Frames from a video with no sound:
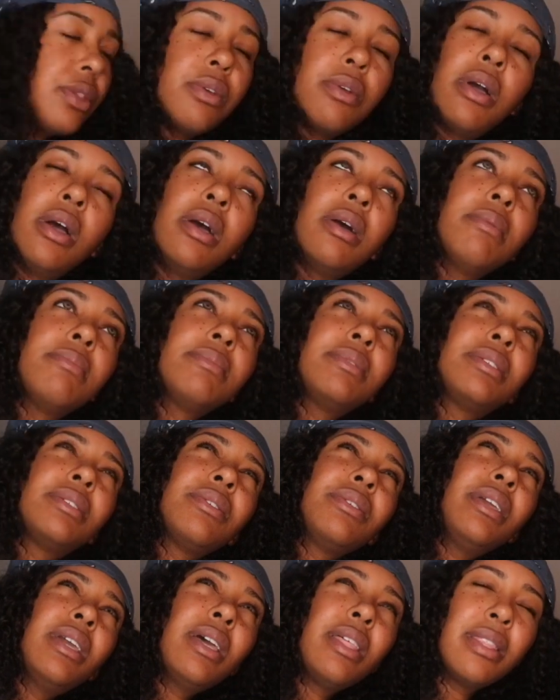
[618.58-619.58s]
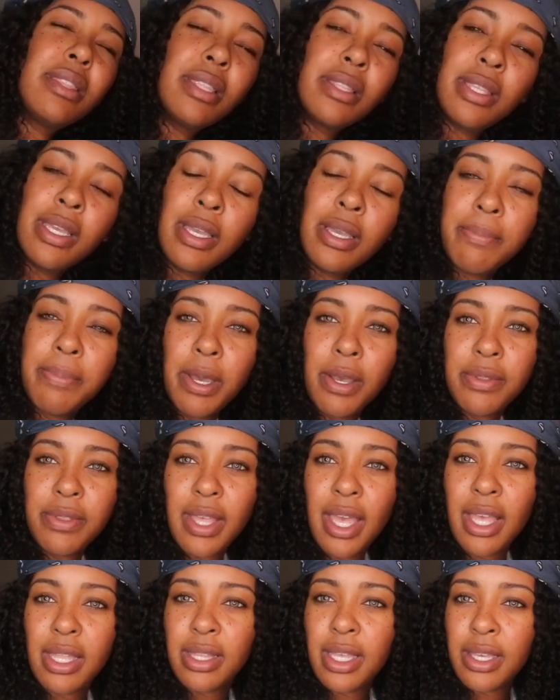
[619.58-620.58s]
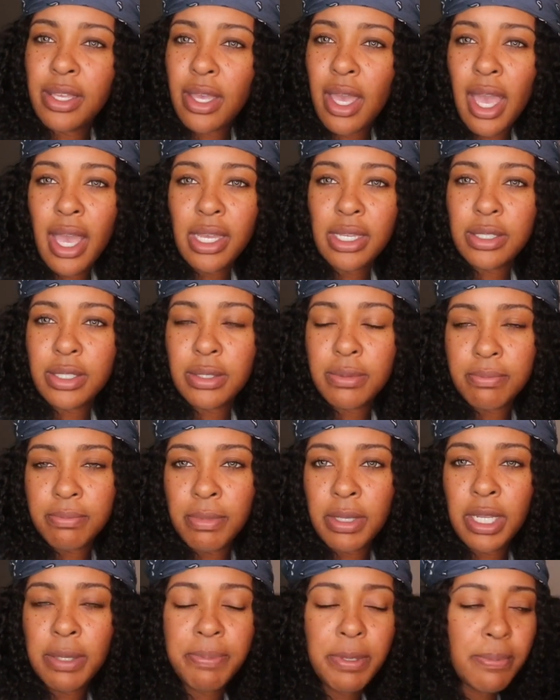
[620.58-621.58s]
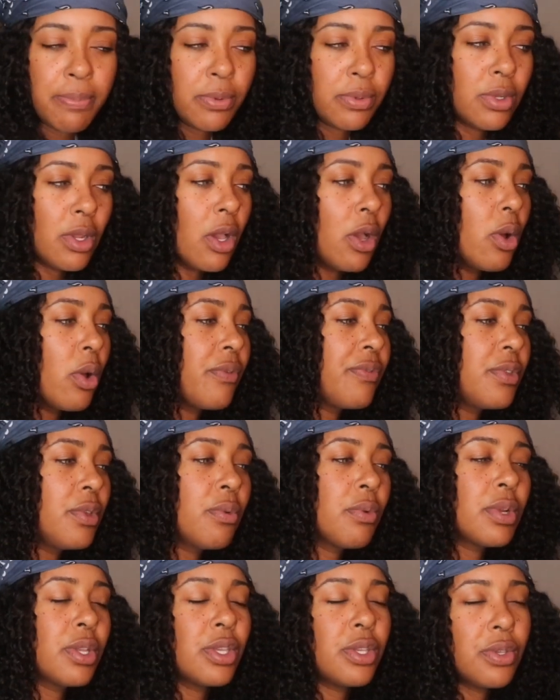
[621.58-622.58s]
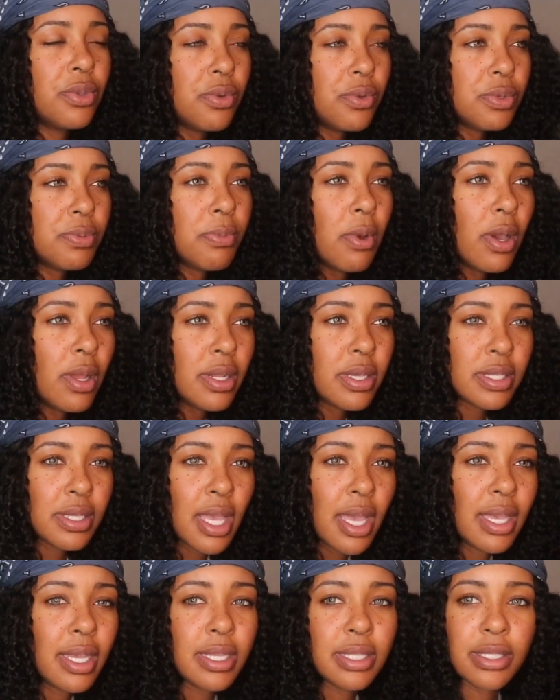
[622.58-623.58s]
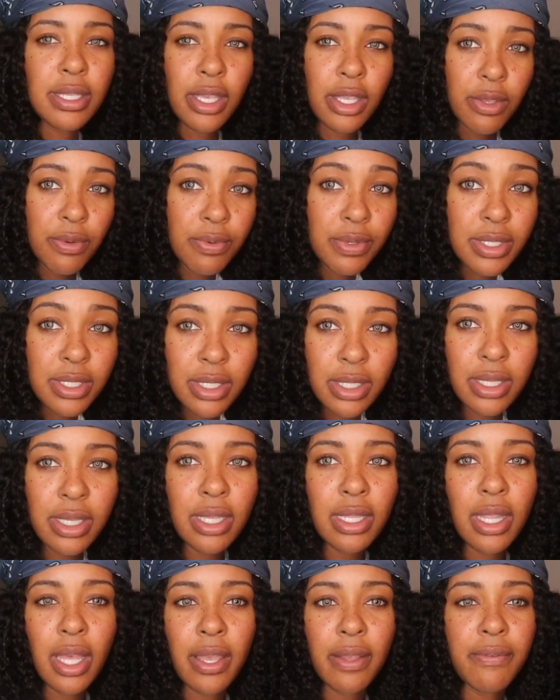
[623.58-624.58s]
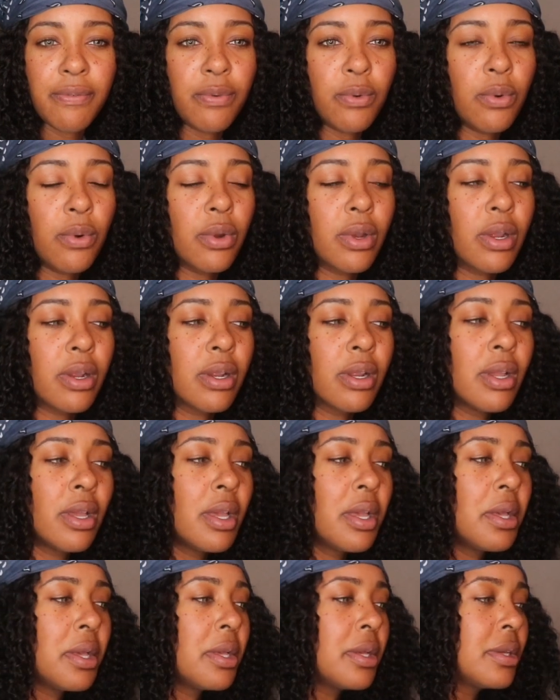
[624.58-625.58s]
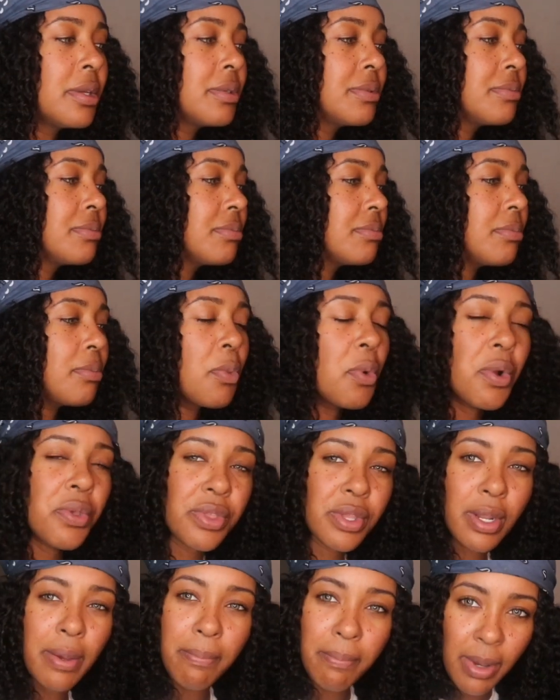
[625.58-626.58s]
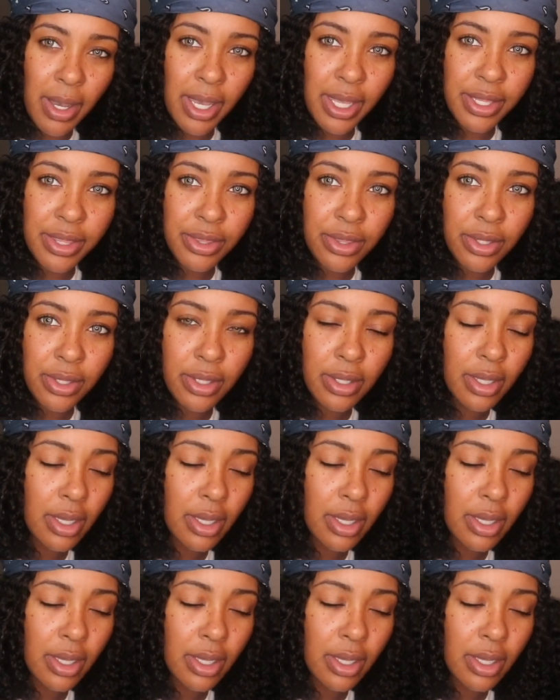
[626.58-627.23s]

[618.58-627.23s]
But, so yeah, the thing about that, like, as many people know, if you were to use Monistat continuously, like for more than a month,